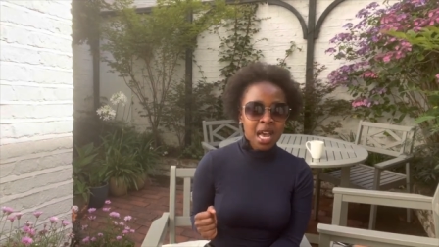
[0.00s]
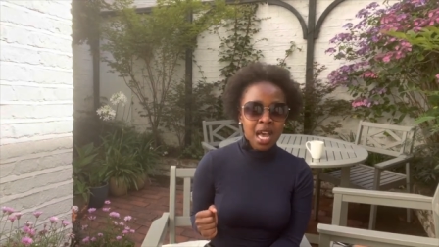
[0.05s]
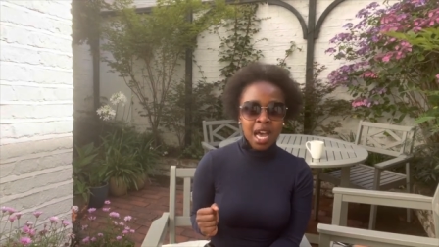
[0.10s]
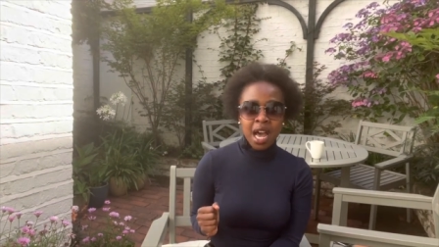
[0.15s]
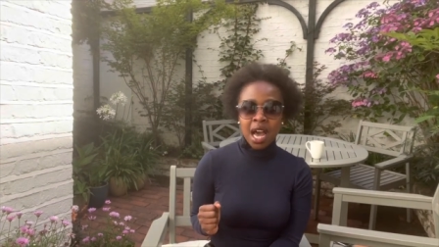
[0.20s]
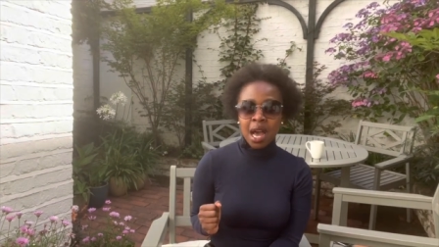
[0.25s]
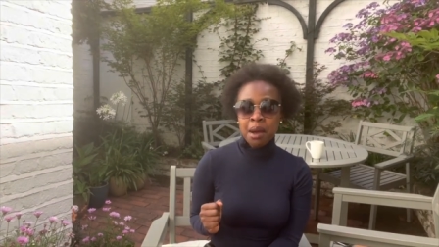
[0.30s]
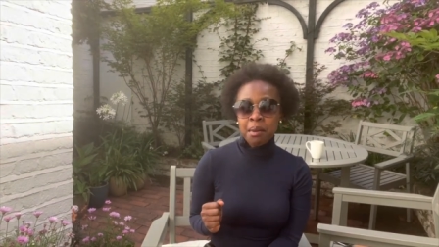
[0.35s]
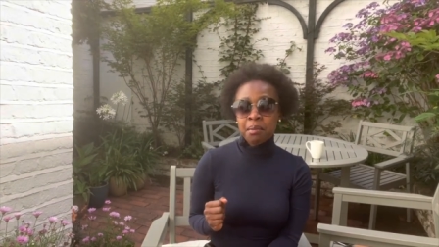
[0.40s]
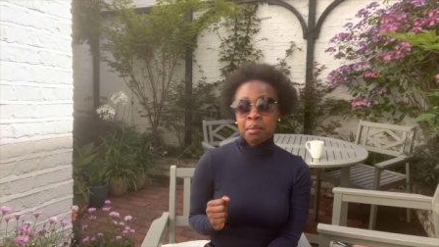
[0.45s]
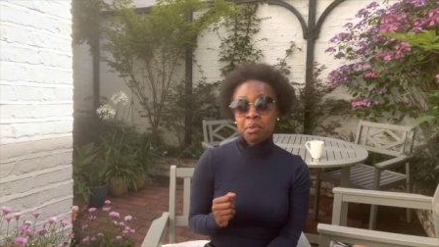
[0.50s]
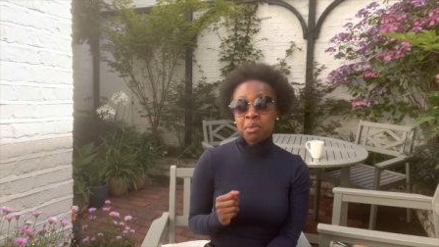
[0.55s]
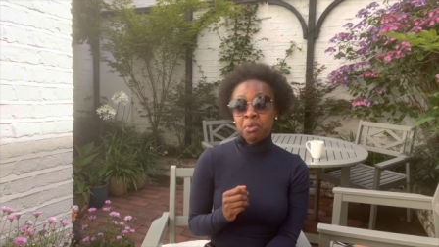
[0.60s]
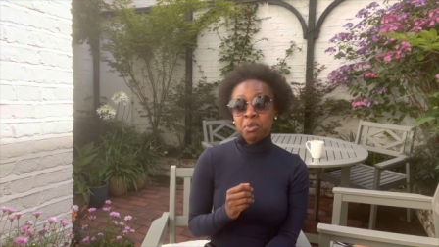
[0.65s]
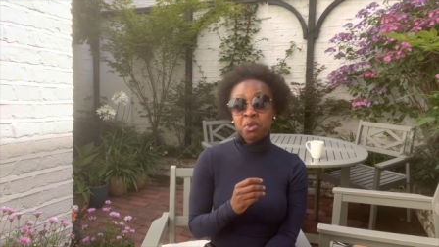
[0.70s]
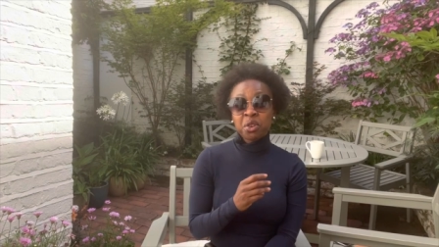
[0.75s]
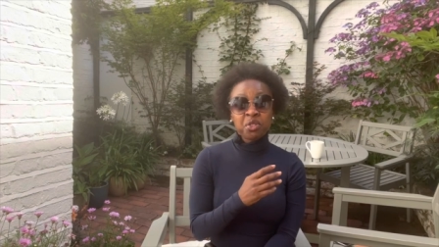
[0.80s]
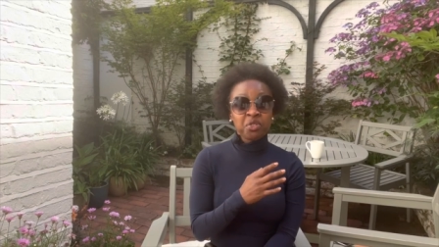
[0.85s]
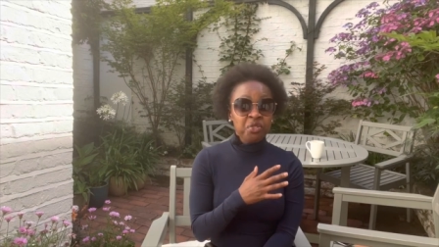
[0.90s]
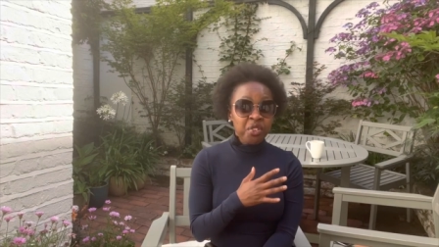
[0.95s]
um,
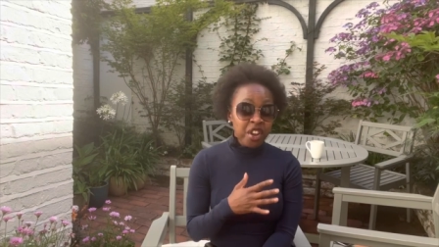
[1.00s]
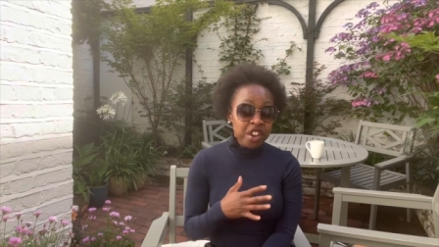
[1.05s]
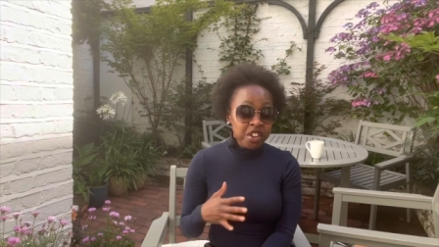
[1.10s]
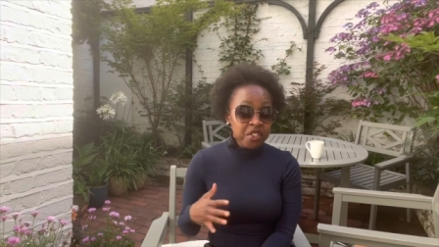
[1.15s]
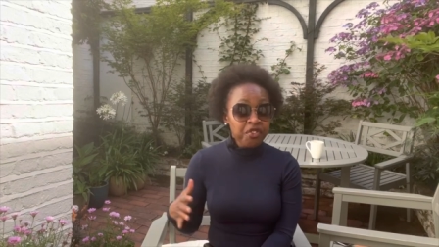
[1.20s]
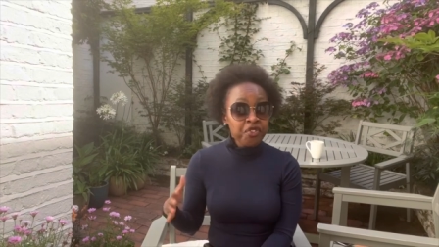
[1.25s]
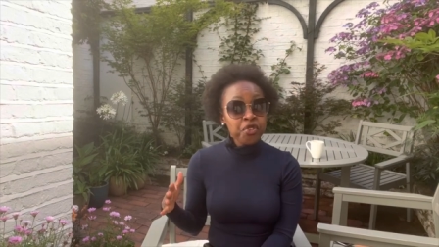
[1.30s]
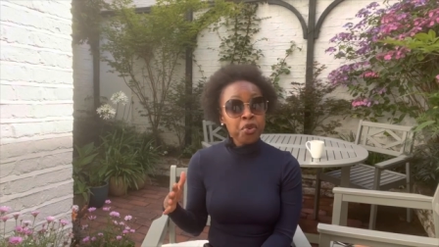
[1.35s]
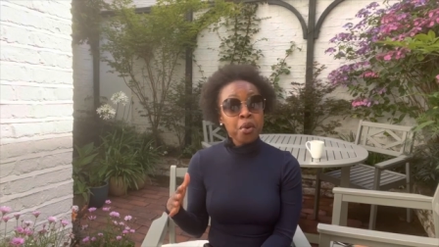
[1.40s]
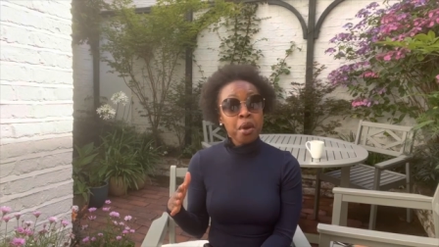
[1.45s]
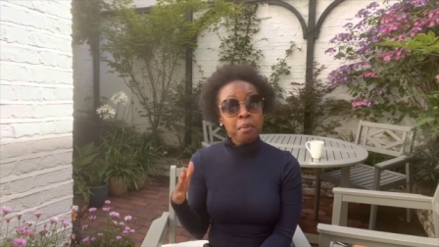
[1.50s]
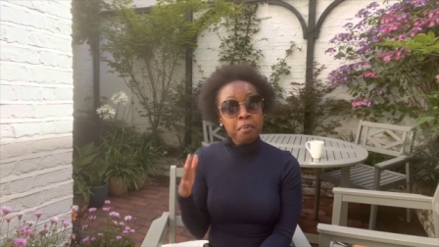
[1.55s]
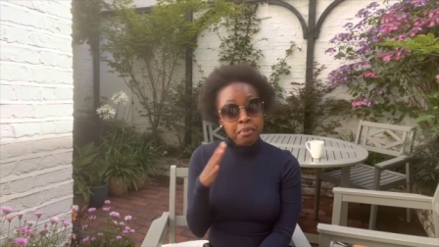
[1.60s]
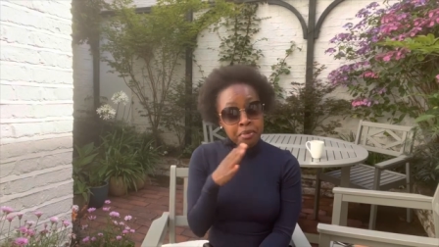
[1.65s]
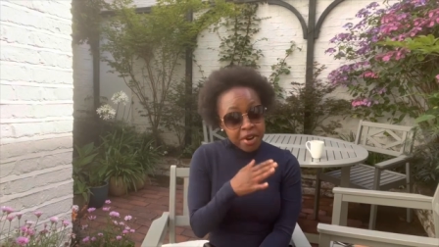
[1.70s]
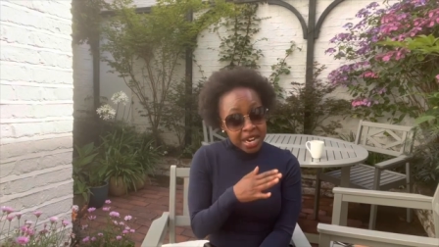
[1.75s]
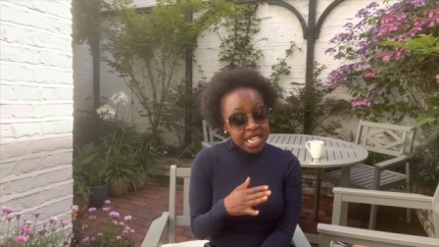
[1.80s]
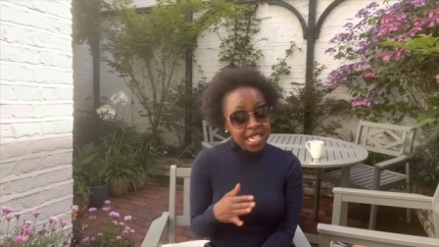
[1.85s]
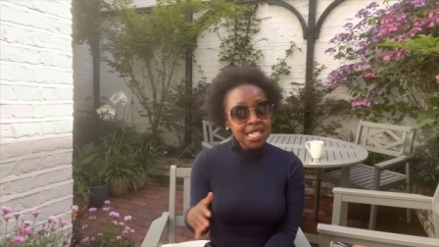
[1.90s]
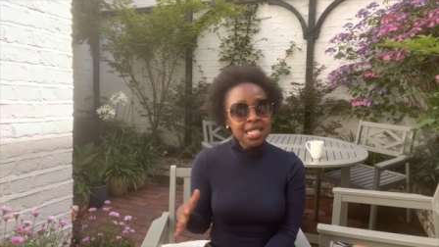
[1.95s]
with very few
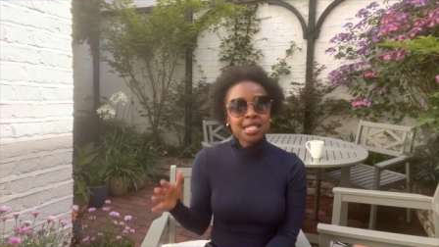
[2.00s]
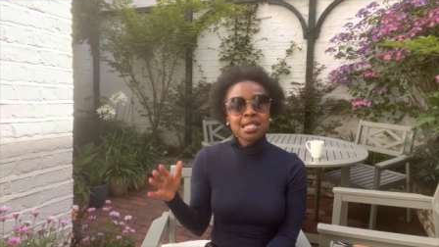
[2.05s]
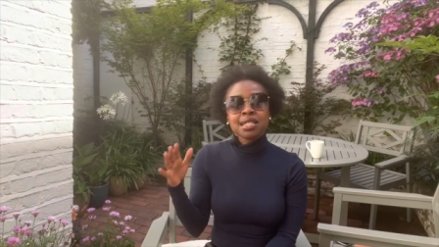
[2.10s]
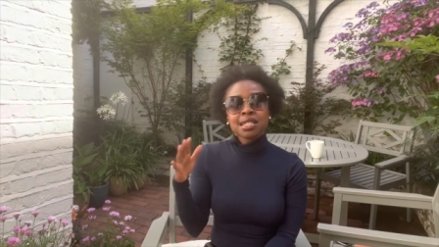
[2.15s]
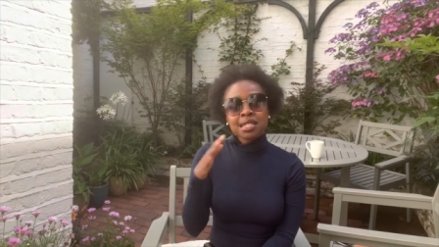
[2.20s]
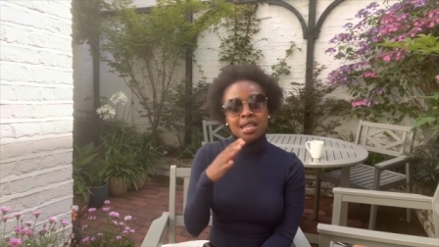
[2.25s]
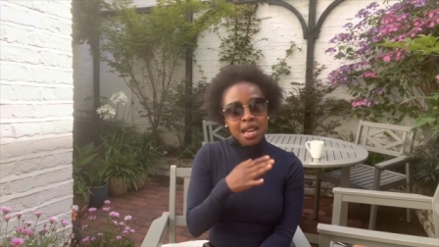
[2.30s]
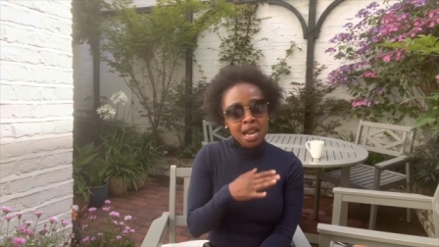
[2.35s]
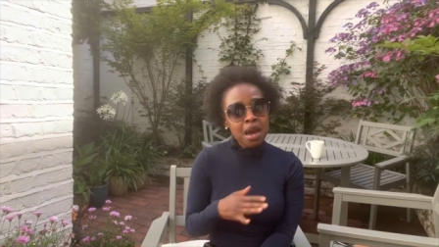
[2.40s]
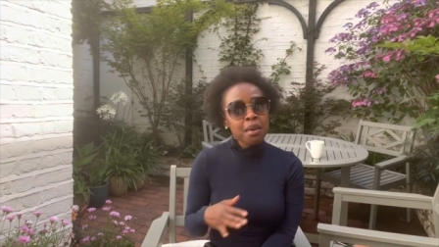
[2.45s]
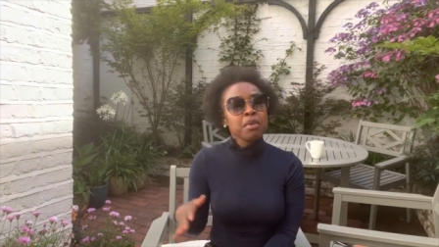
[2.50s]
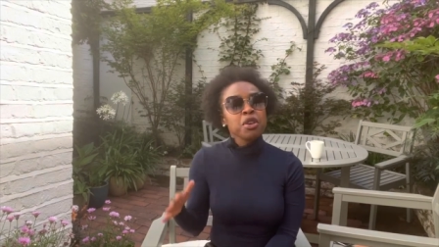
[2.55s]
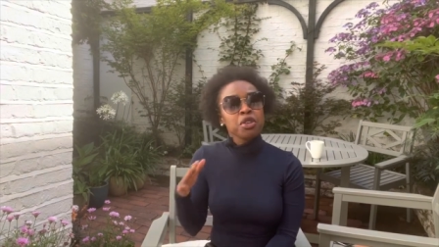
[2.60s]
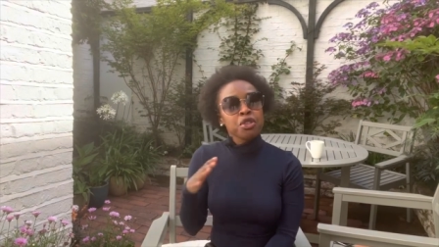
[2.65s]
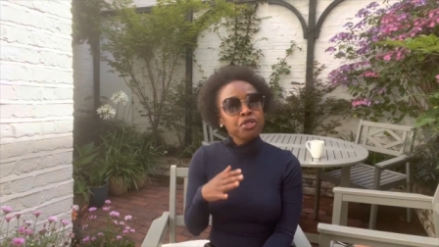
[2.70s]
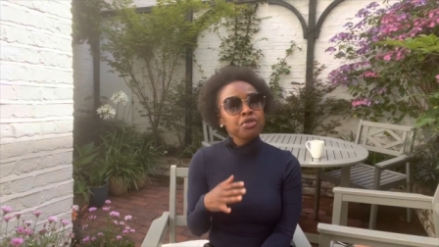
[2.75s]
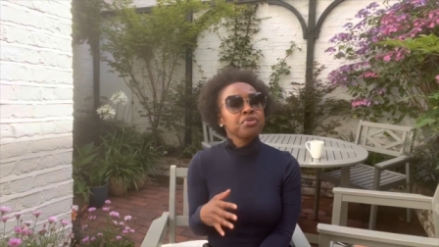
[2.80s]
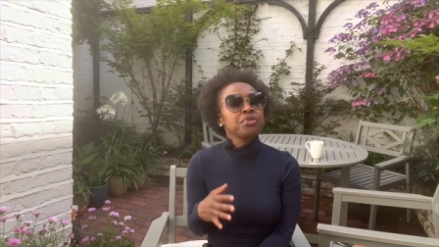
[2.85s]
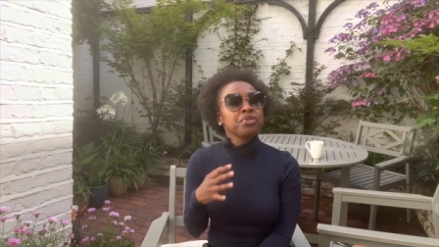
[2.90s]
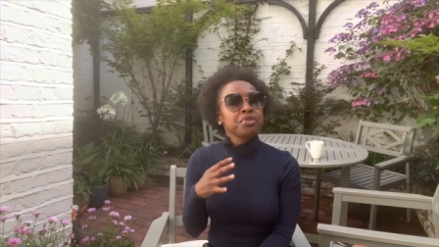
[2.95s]
apprentices coming
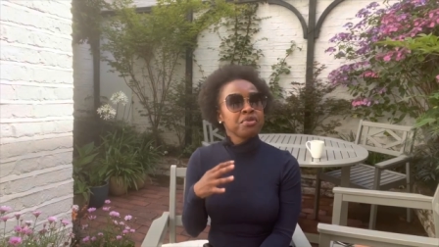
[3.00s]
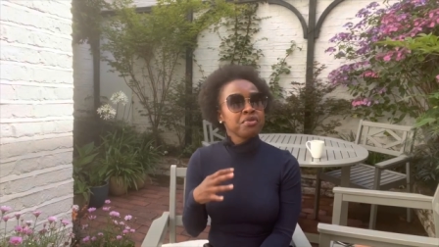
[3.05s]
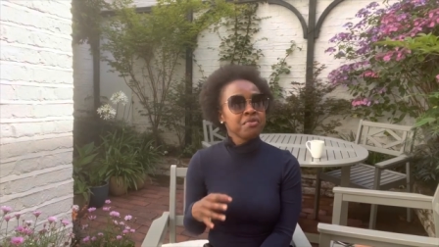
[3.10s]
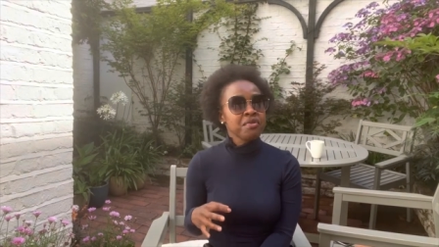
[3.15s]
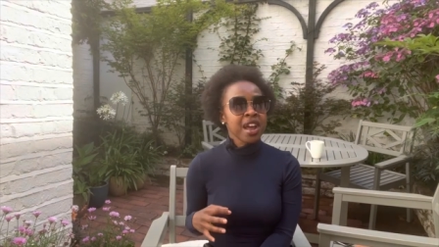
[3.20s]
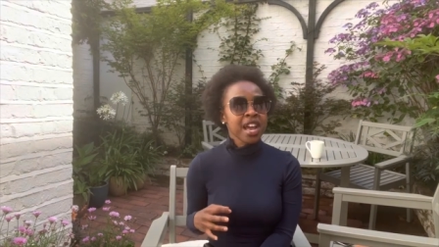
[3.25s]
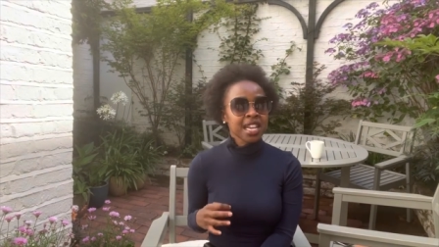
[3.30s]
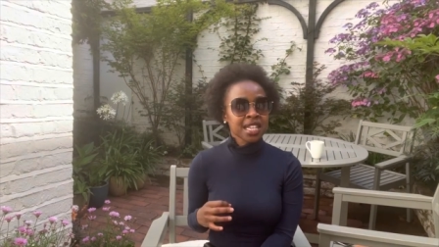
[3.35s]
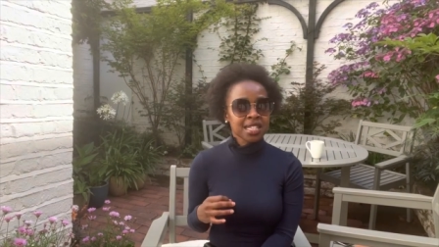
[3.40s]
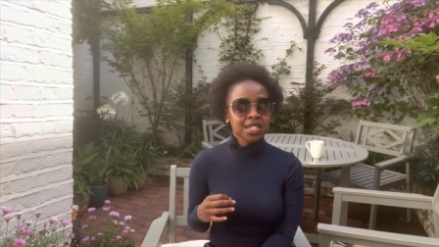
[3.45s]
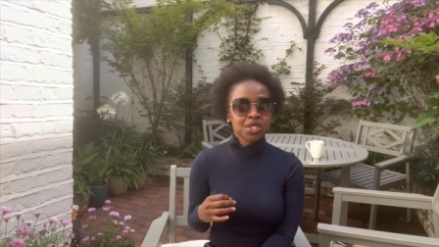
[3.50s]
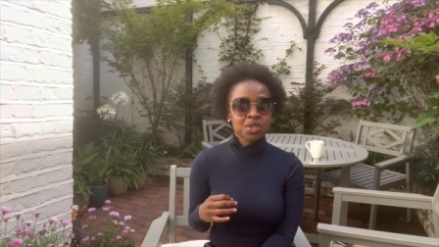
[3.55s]
through the ranks.